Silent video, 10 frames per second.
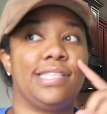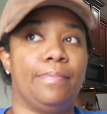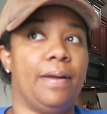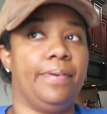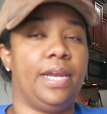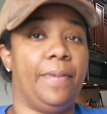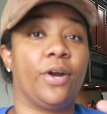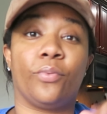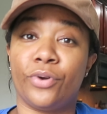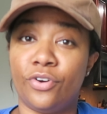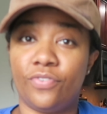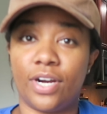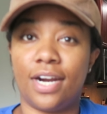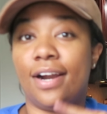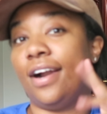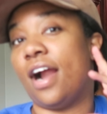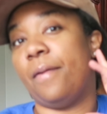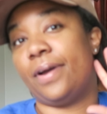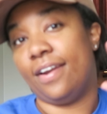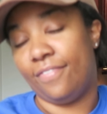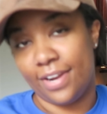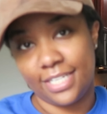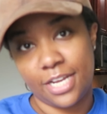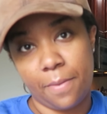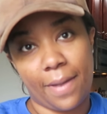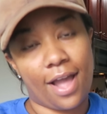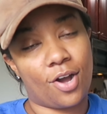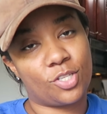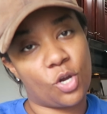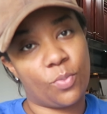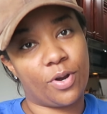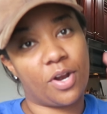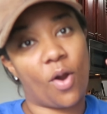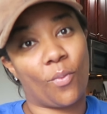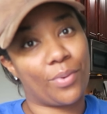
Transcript: So I'm probably gonna make a reel for her. I'm gonna finish up my October